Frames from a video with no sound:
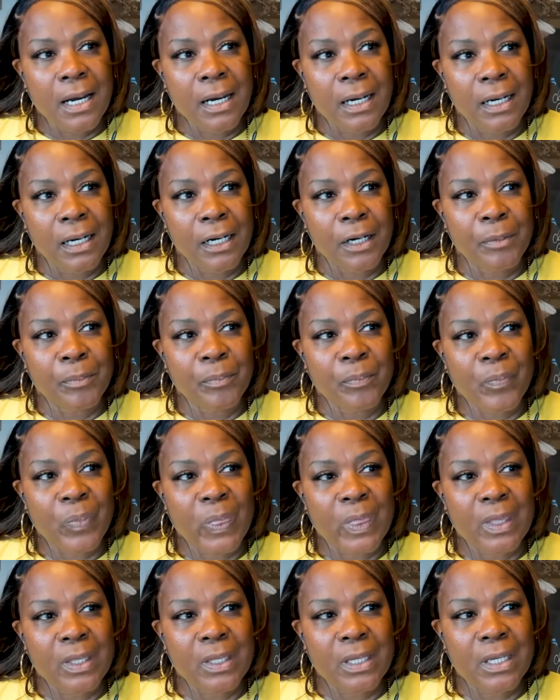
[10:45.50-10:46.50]
Um,
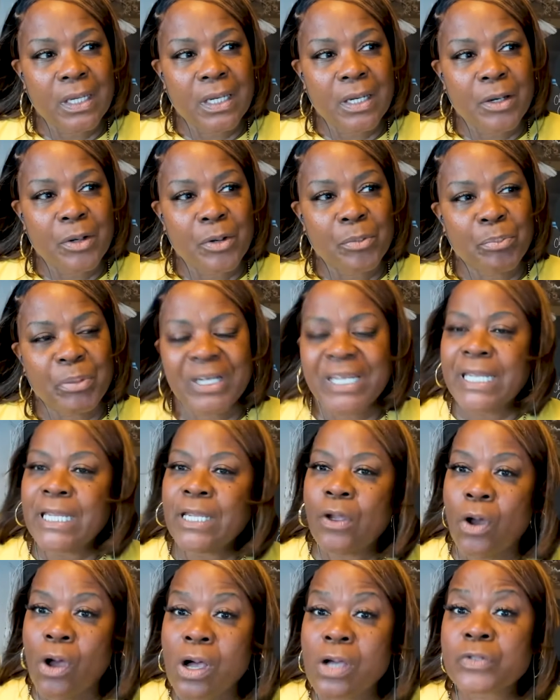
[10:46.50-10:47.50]
but he
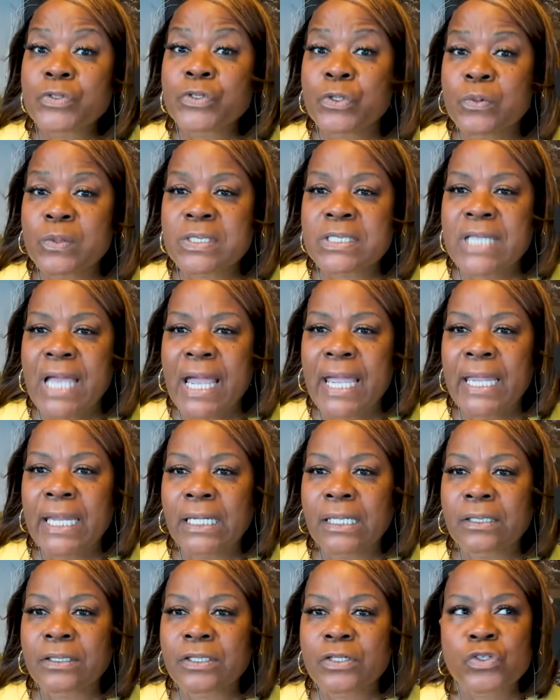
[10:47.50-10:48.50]
also was
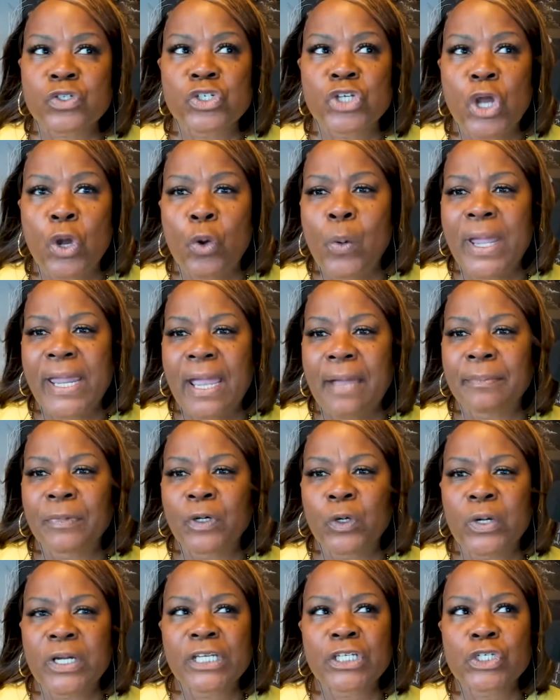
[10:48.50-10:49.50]
like, there's no way I'm
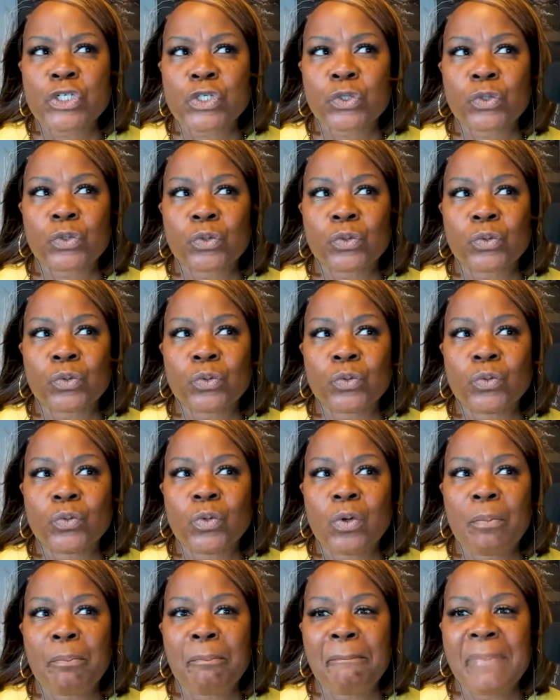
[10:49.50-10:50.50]
going to
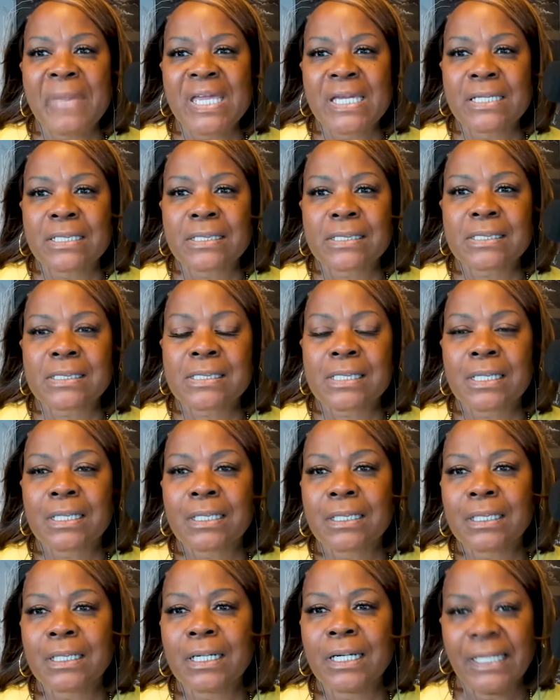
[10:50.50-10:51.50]
miss
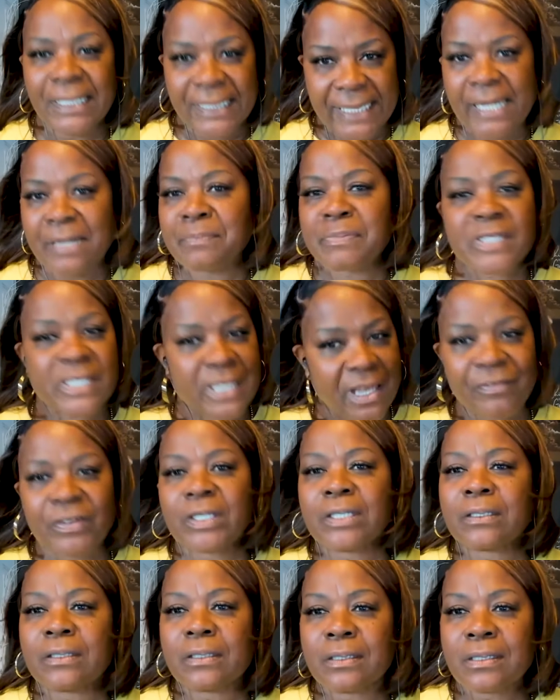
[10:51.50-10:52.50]
a game 7
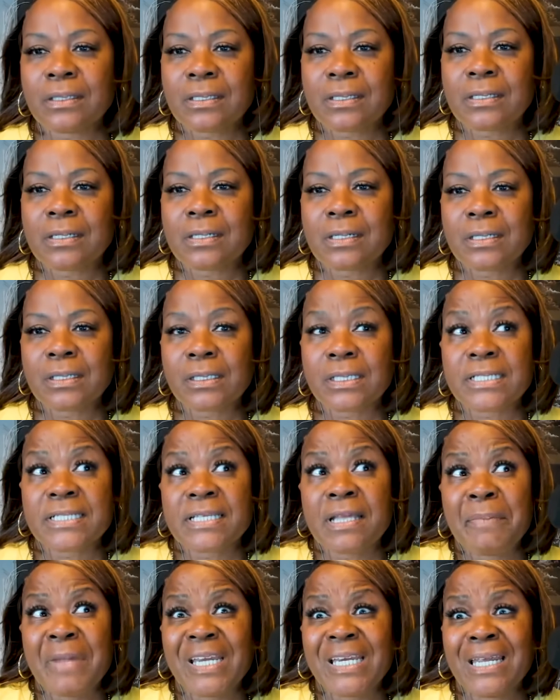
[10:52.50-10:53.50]
because
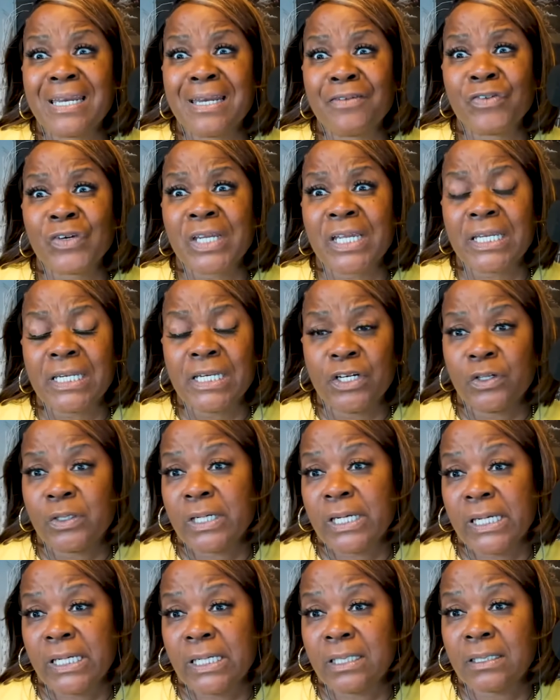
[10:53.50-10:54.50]
I may not ever get here
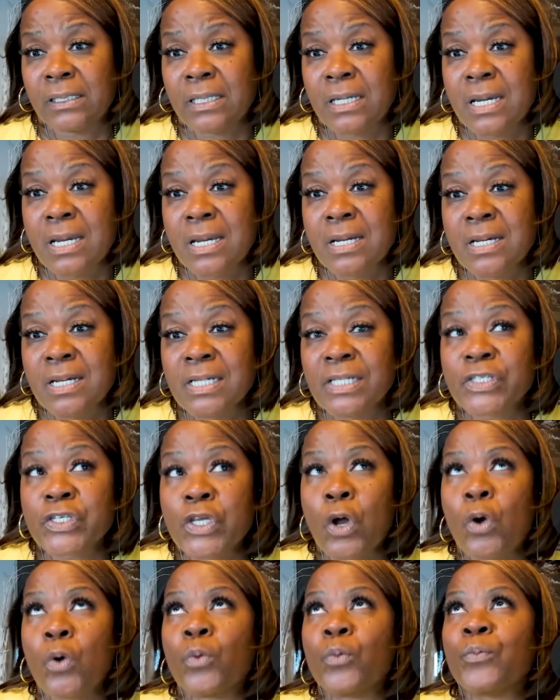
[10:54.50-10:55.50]
again.
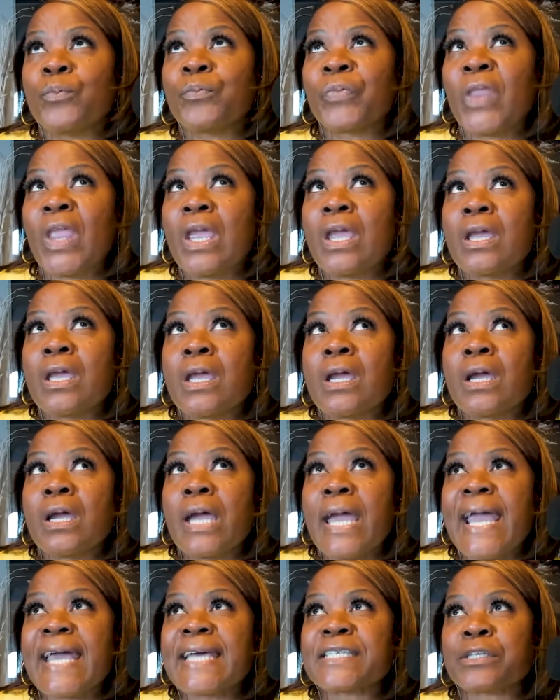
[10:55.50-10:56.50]
So
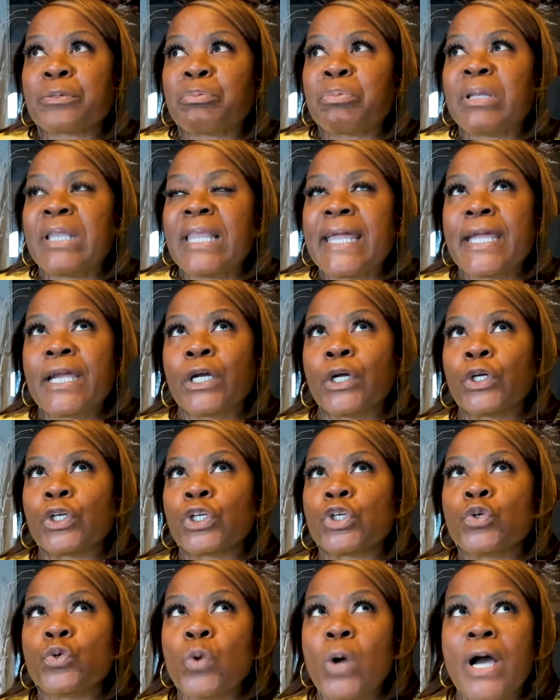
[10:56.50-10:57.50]
as a player,
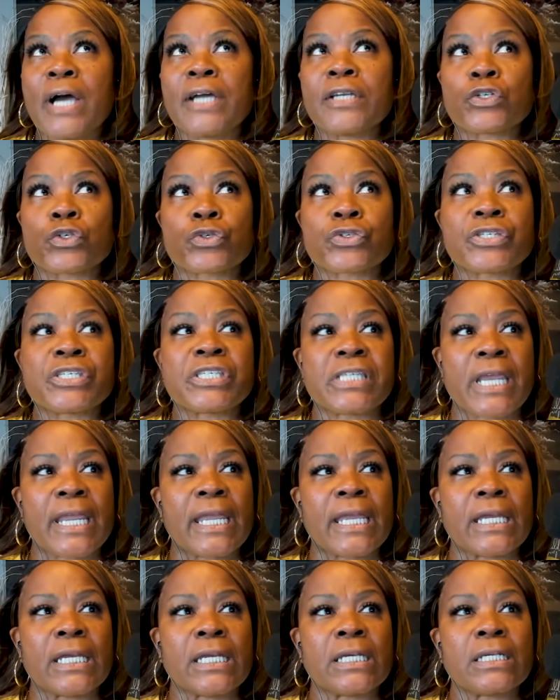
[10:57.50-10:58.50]
you
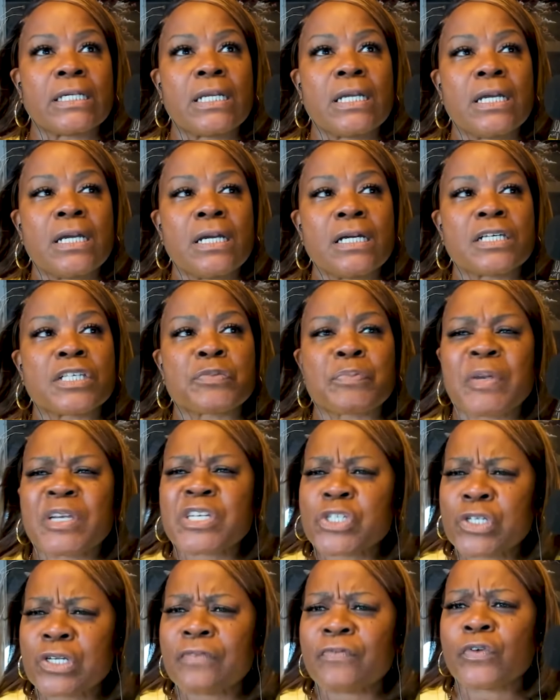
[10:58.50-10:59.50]
understand,
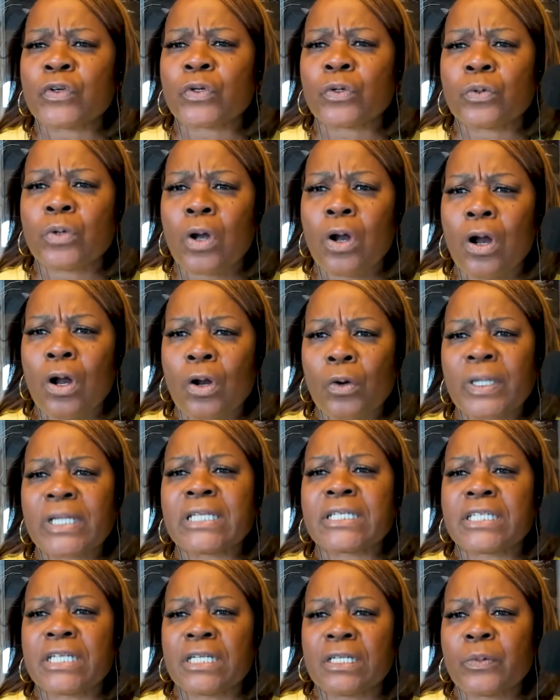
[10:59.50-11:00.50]
especially if you're already
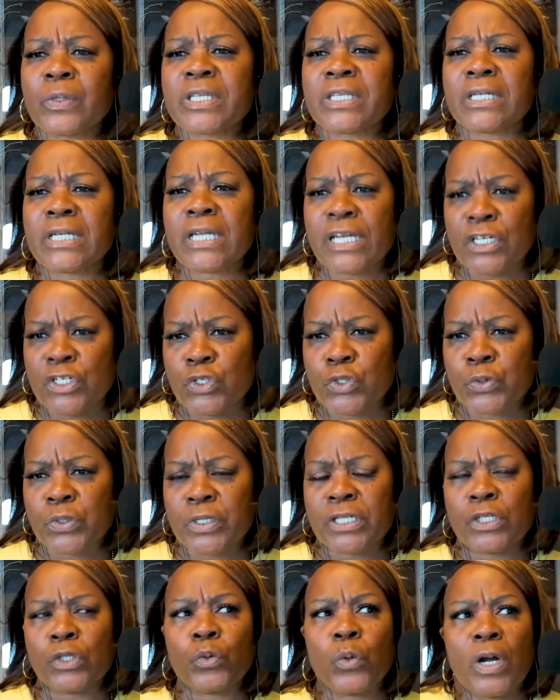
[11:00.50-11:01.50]
dealing with an injury, you